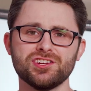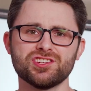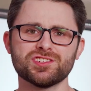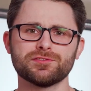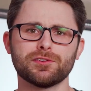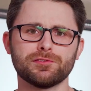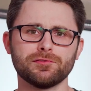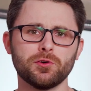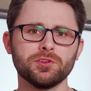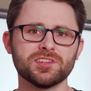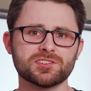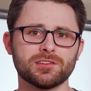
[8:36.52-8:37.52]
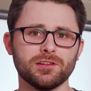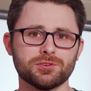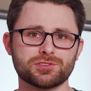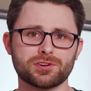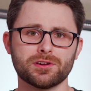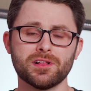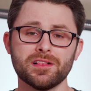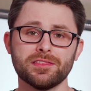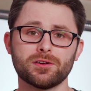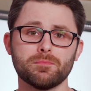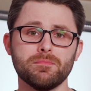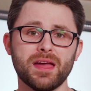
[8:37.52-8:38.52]
just for full disclosure,
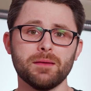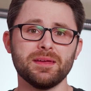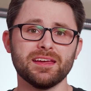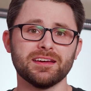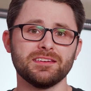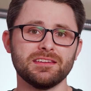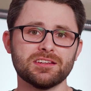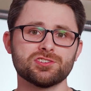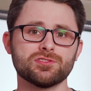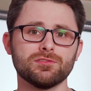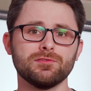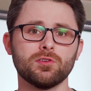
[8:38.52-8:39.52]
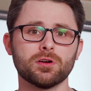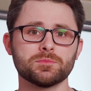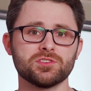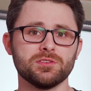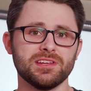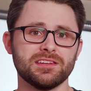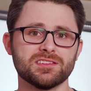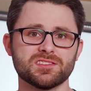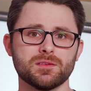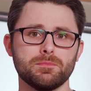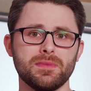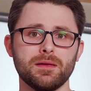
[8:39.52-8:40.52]
there may be additional forms you need to
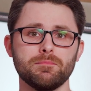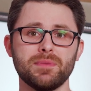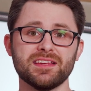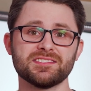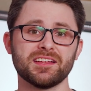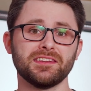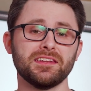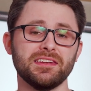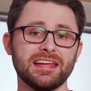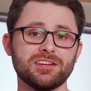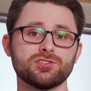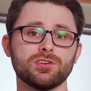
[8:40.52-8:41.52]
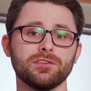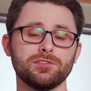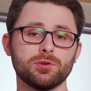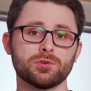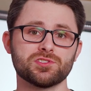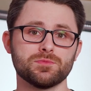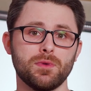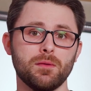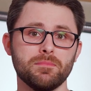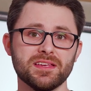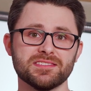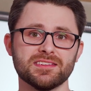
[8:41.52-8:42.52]
submit based on the nature of your small
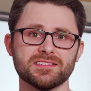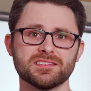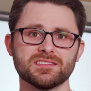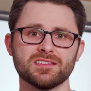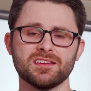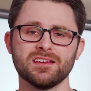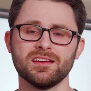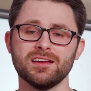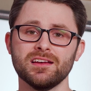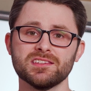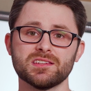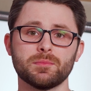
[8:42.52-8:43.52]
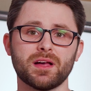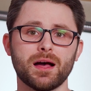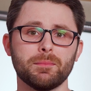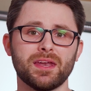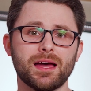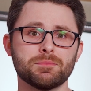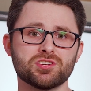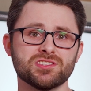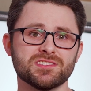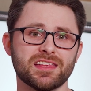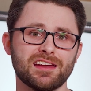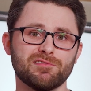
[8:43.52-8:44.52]
business. Some common
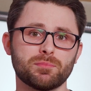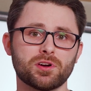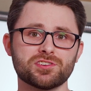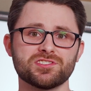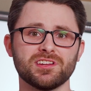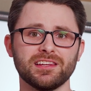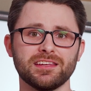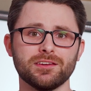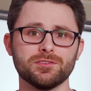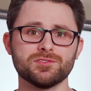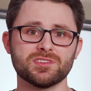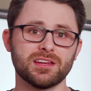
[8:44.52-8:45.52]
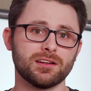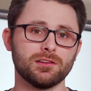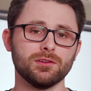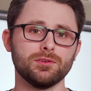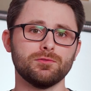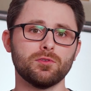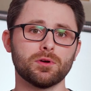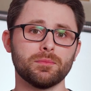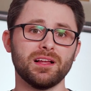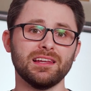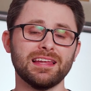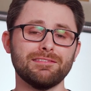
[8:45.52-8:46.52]
options that I've personally used include Form
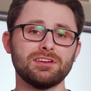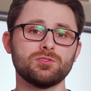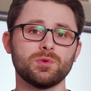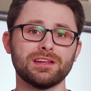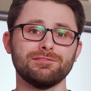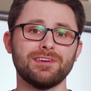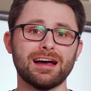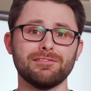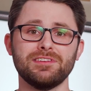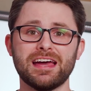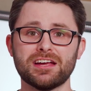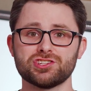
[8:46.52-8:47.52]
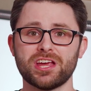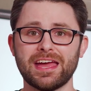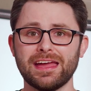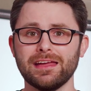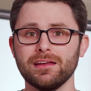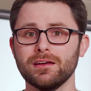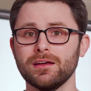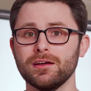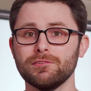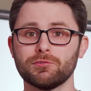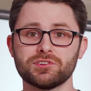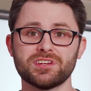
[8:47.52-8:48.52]
1125-A
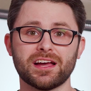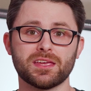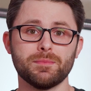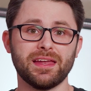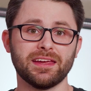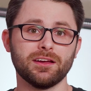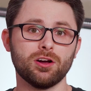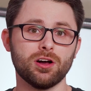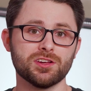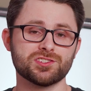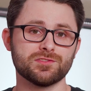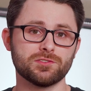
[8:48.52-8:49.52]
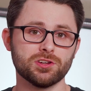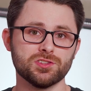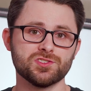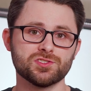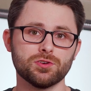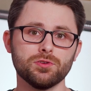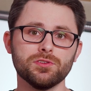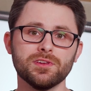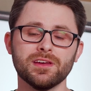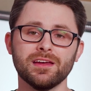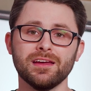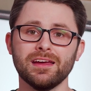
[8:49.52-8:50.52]
for documenting cost of goods sold,
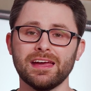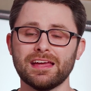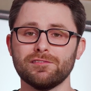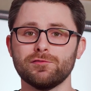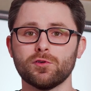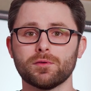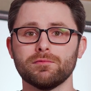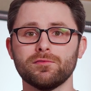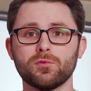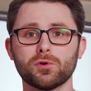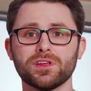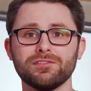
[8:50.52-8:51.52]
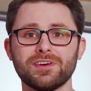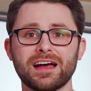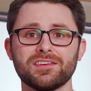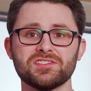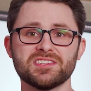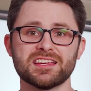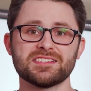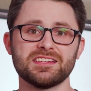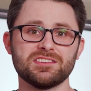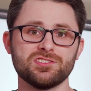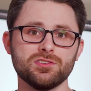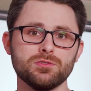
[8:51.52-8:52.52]
and Form
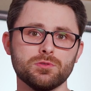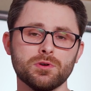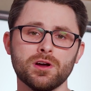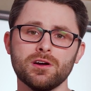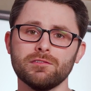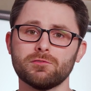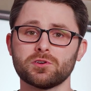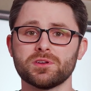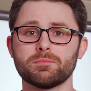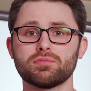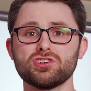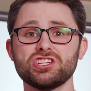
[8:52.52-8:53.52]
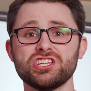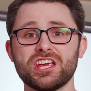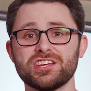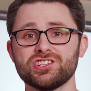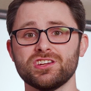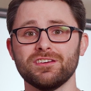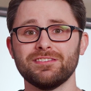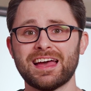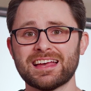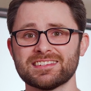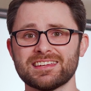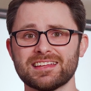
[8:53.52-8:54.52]
4562 for depreciation of
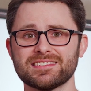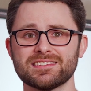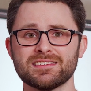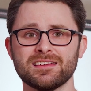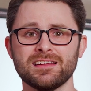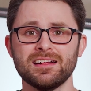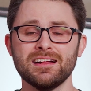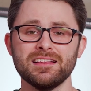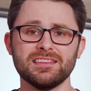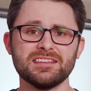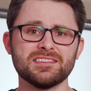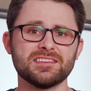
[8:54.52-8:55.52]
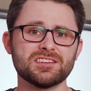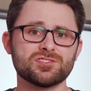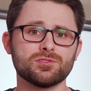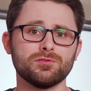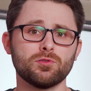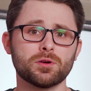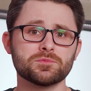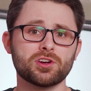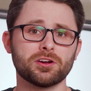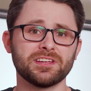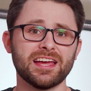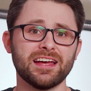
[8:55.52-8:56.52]
assets. These additional forms
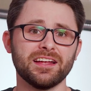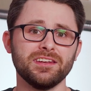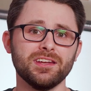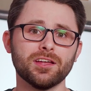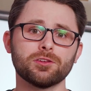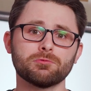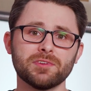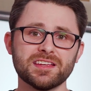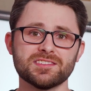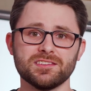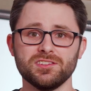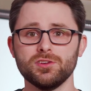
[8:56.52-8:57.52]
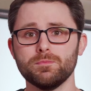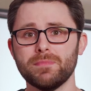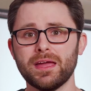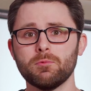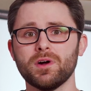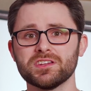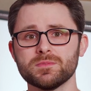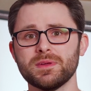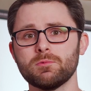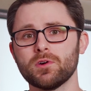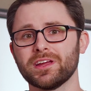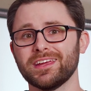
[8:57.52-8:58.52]
are yet another reason you may want to
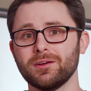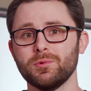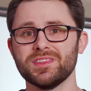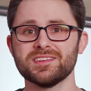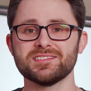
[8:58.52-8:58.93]
be working with a